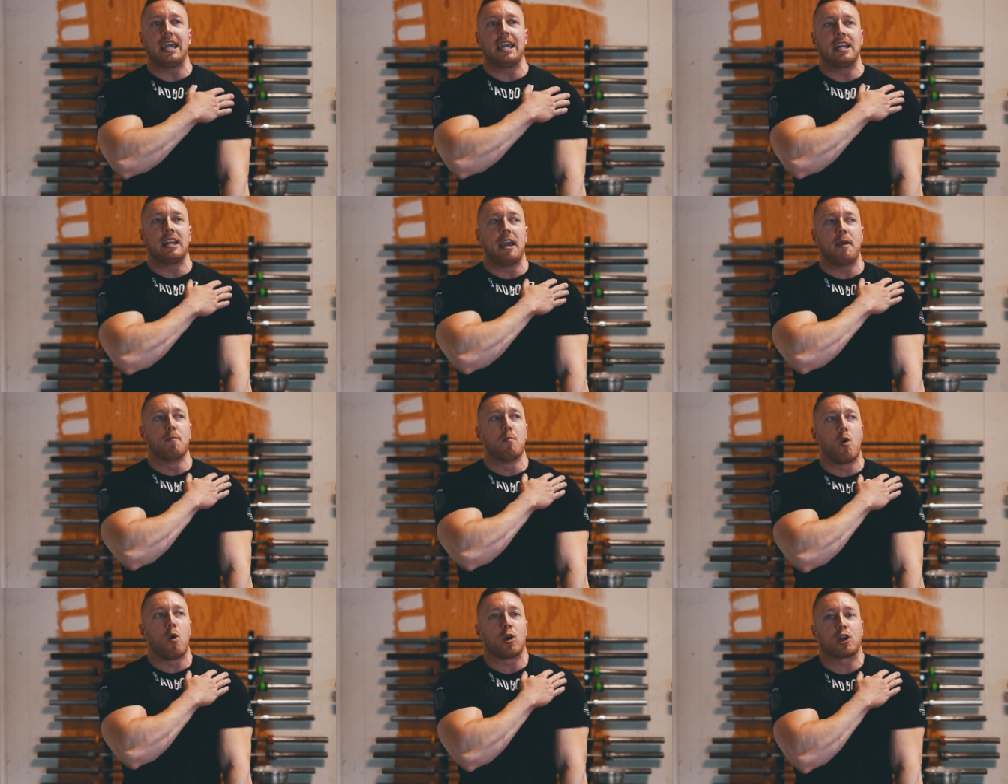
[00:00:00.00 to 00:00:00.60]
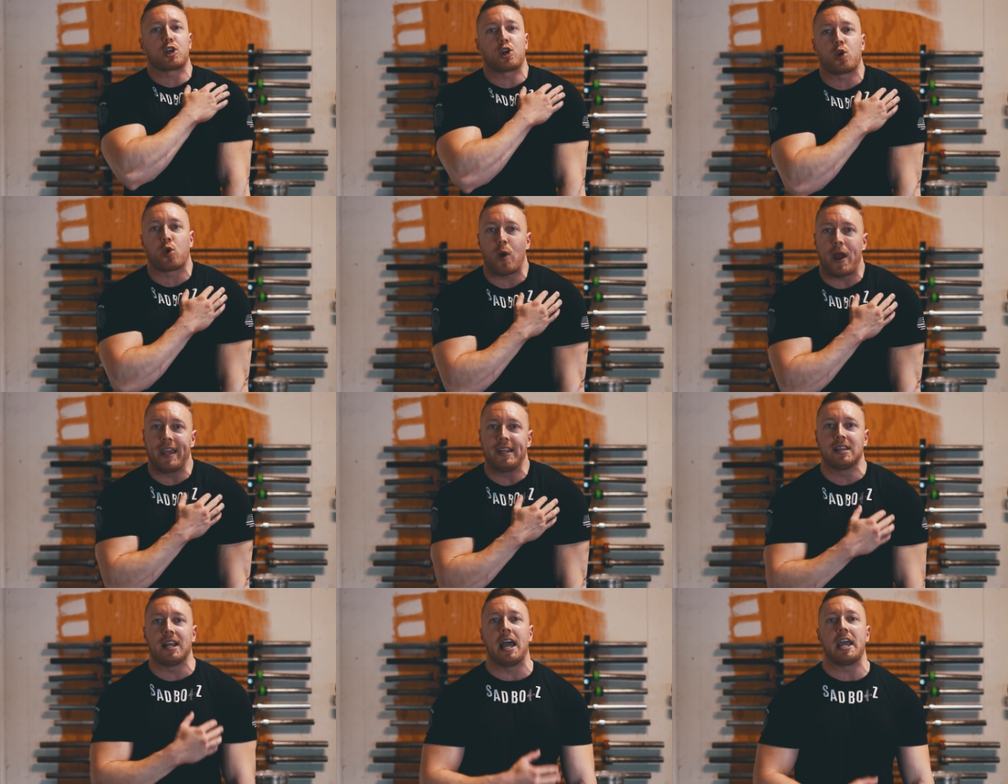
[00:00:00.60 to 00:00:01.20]
in a more
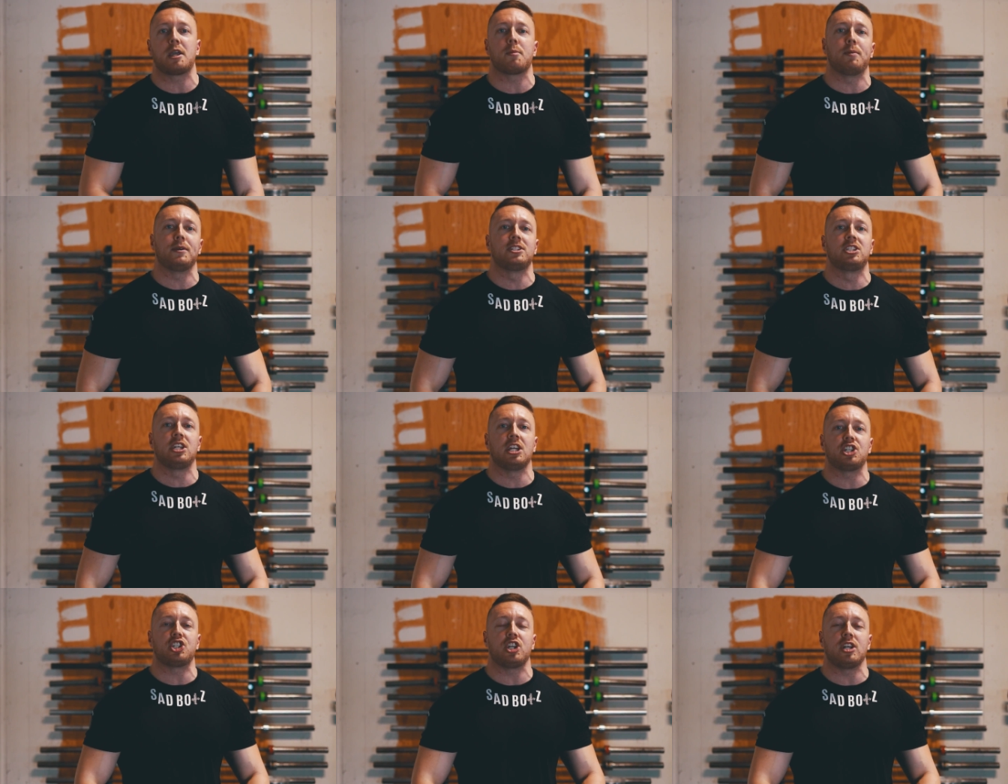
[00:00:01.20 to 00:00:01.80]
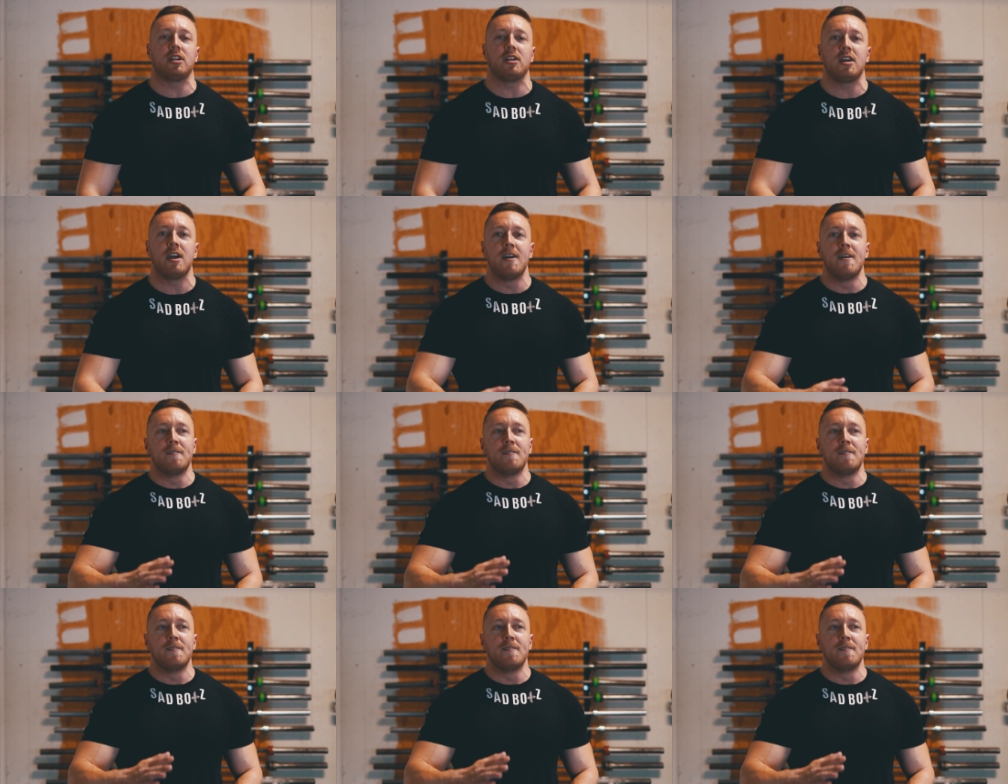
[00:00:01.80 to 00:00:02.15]
crane-like position